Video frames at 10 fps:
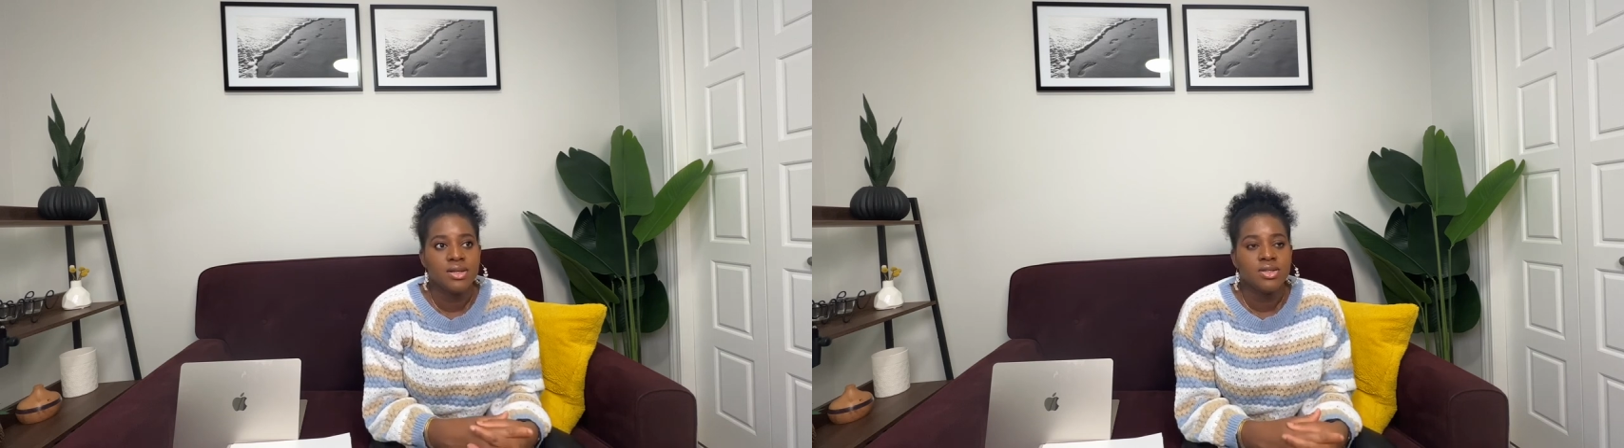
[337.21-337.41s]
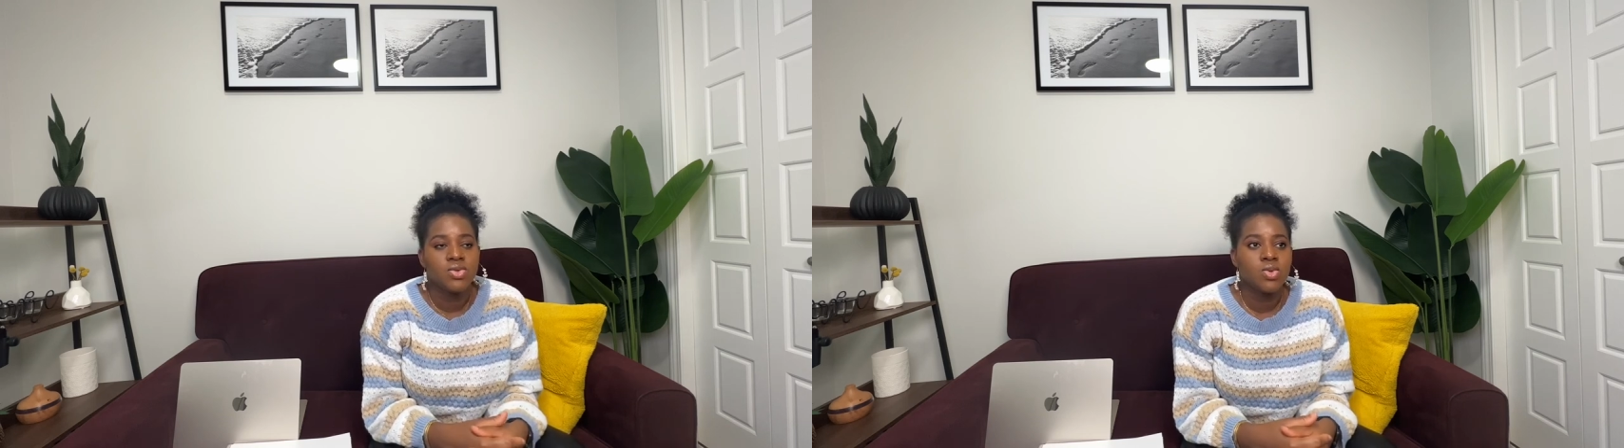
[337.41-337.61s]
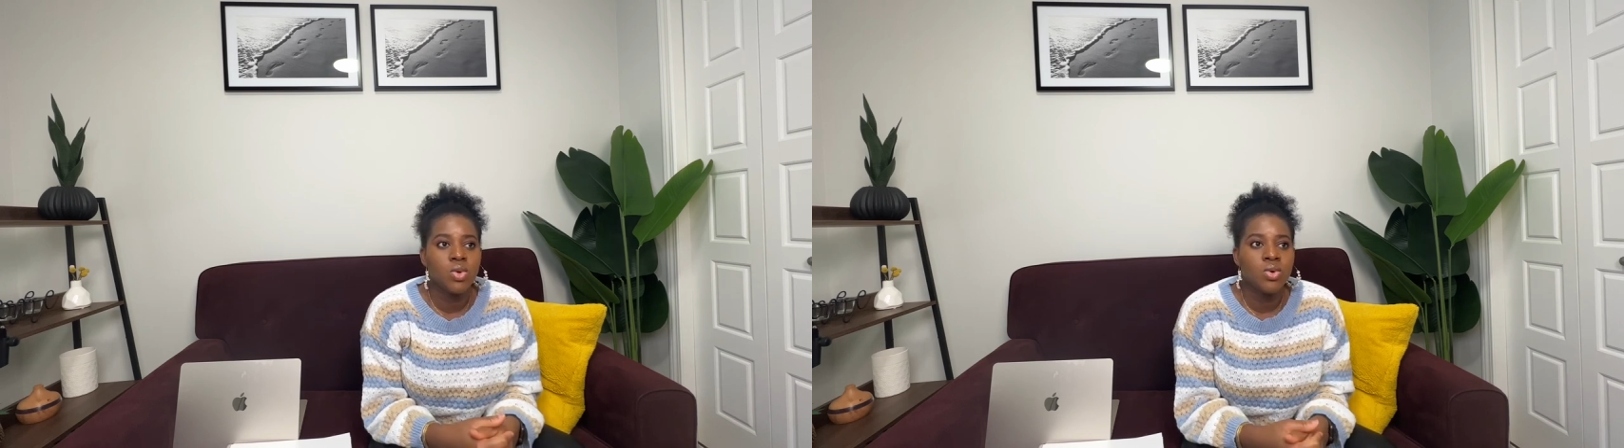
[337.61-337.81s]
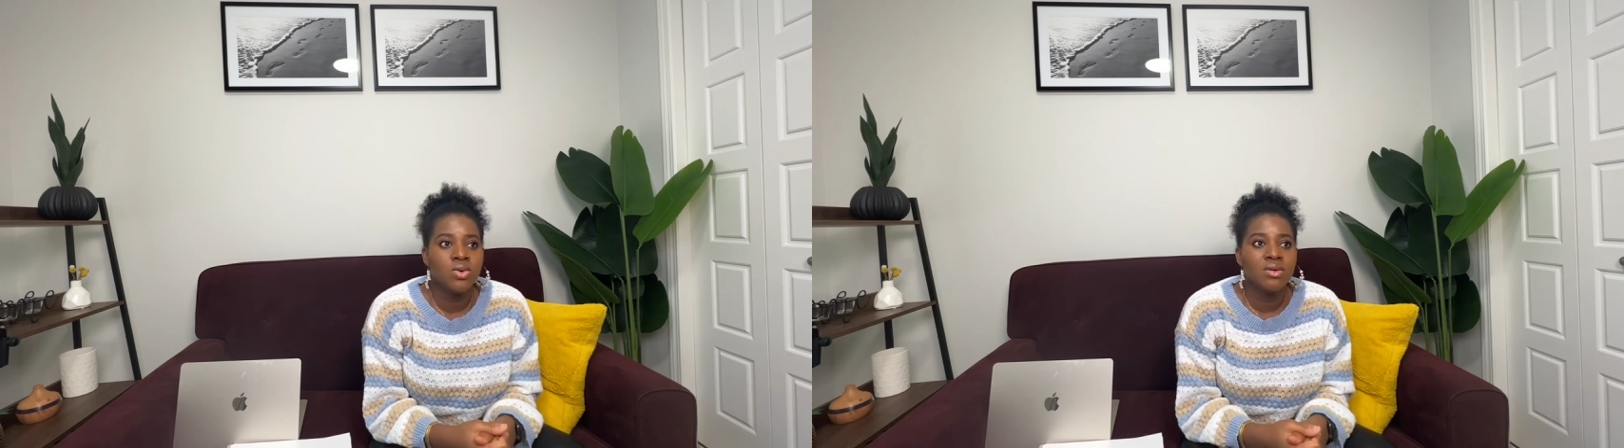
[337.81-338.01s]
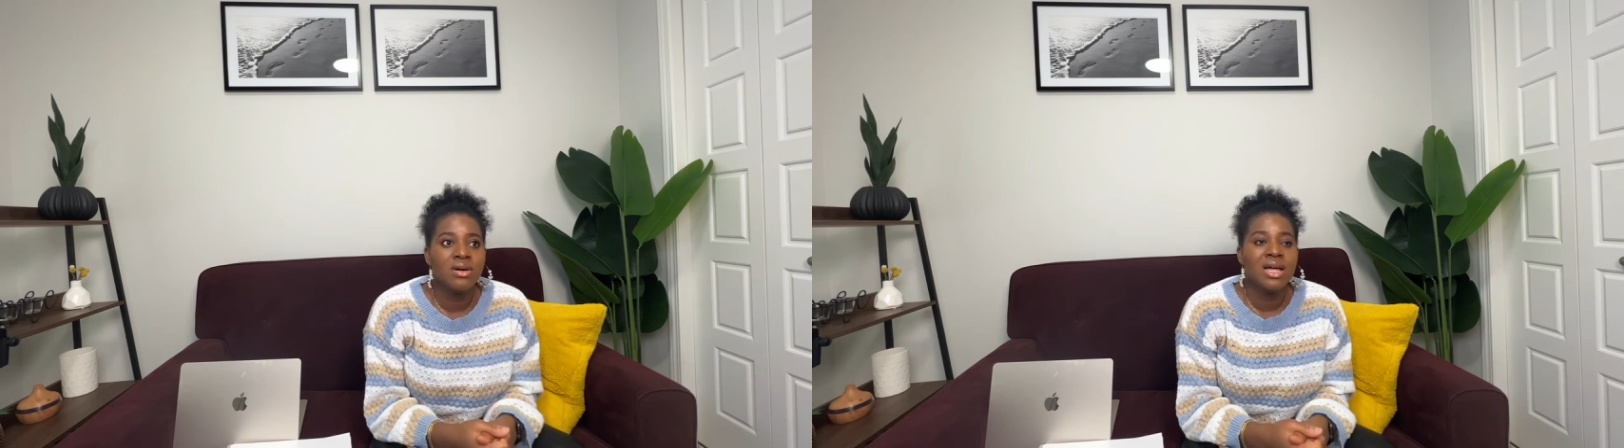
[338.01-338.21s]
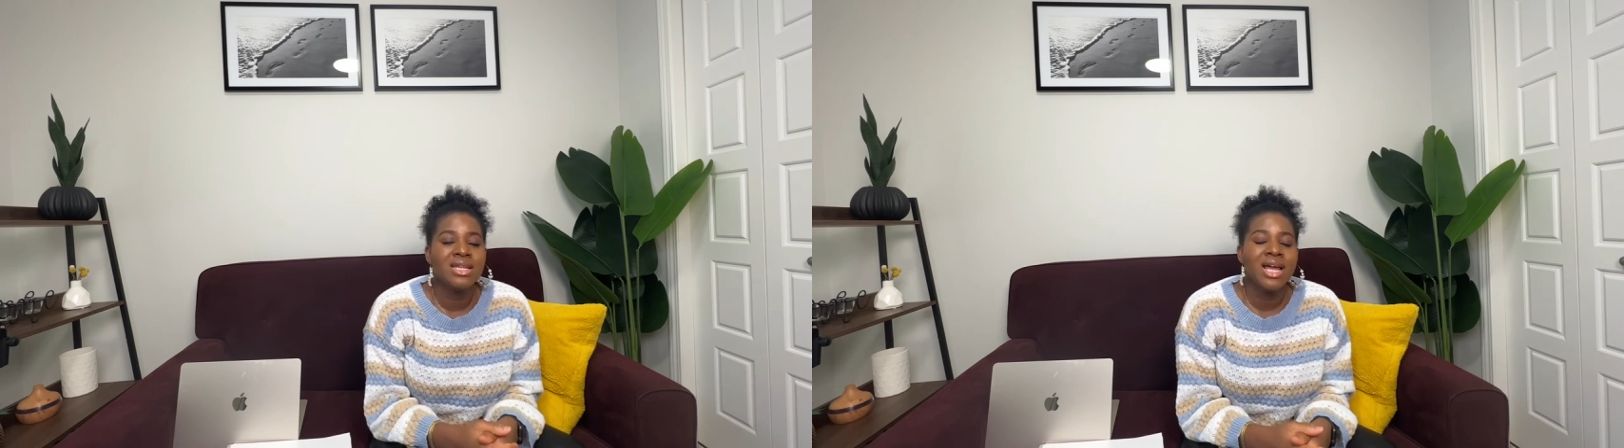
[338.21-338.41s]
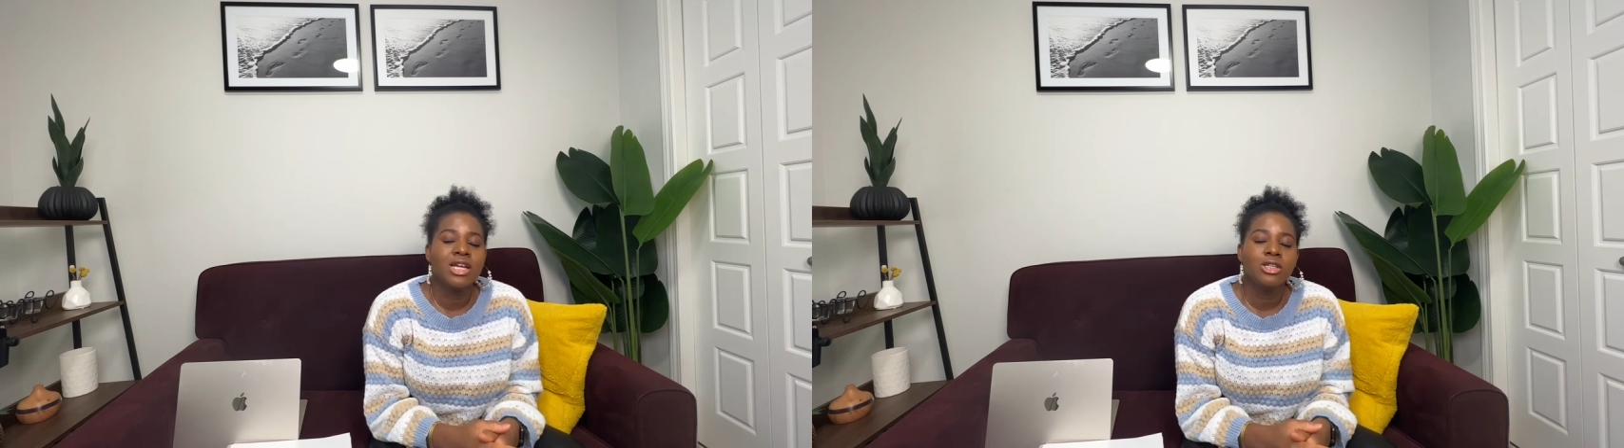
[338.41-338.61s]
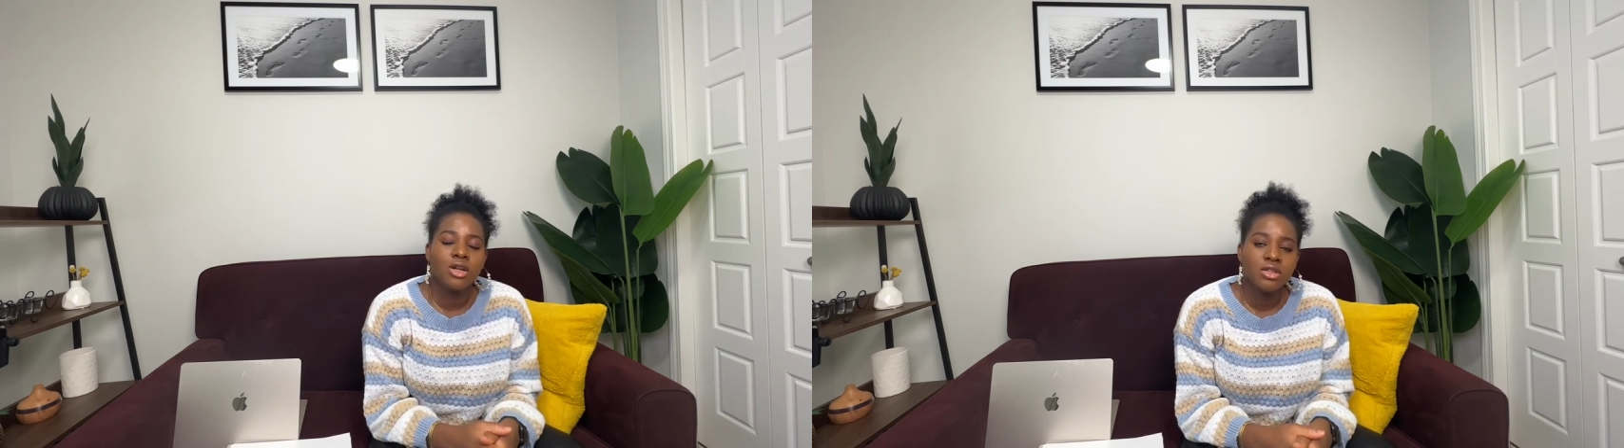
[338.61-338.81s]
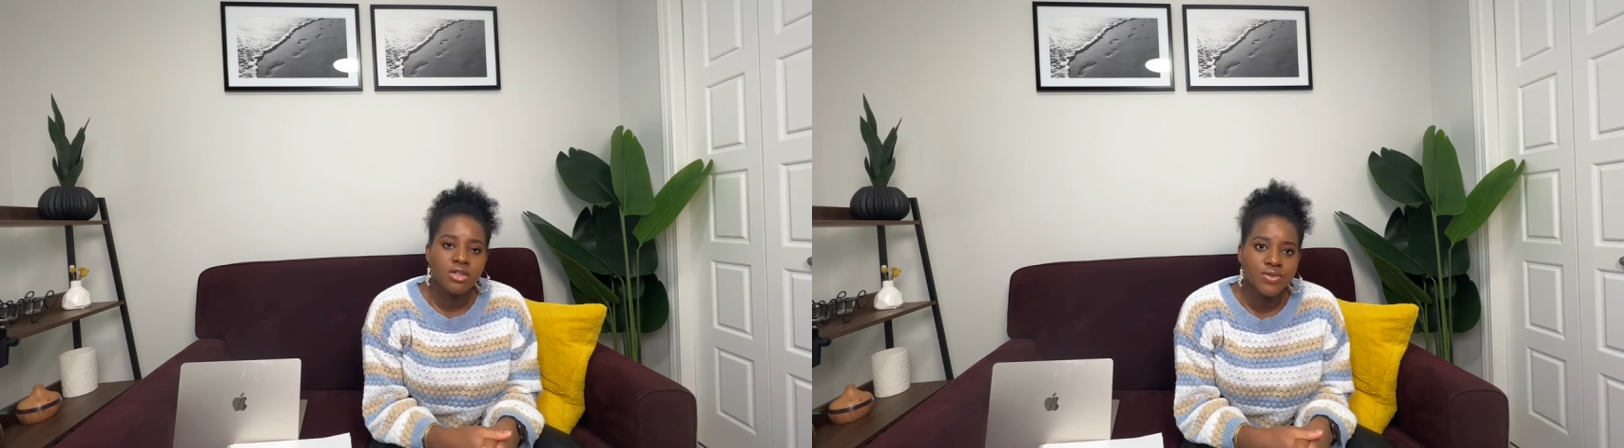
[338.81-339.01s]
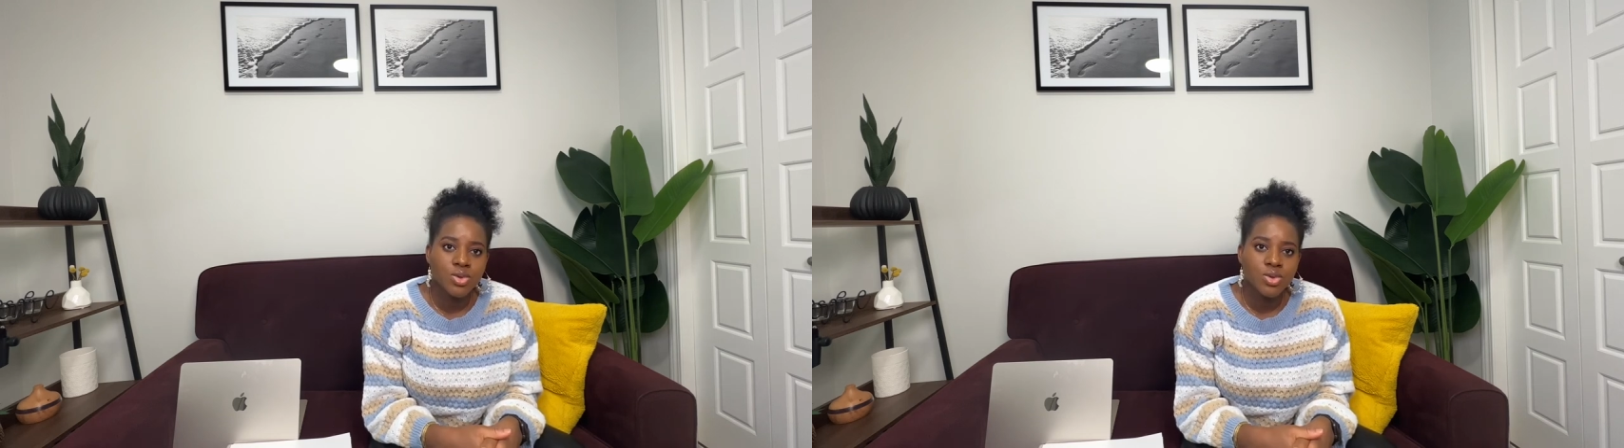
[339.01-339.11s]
So there are a lot of